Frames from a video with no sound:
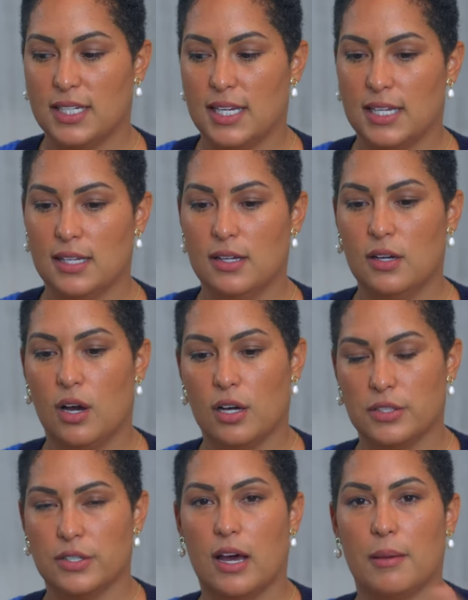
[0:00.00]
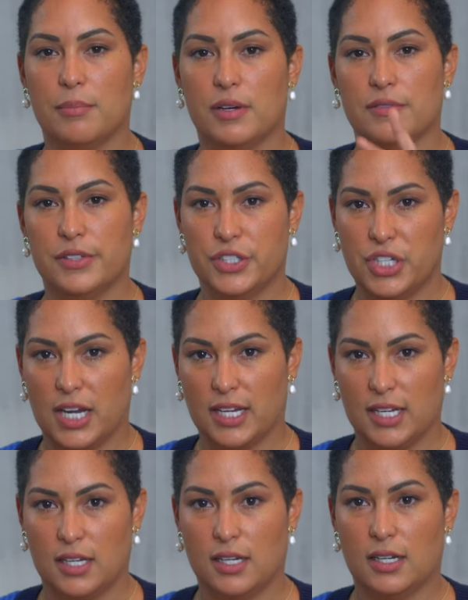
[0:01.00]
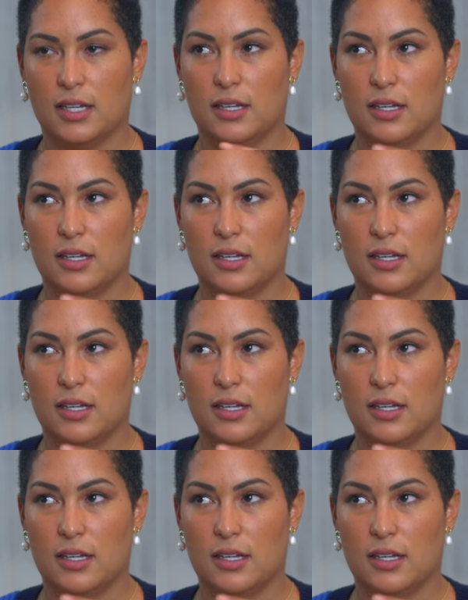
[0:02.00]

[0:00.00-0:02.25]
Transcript: get on top of the check-in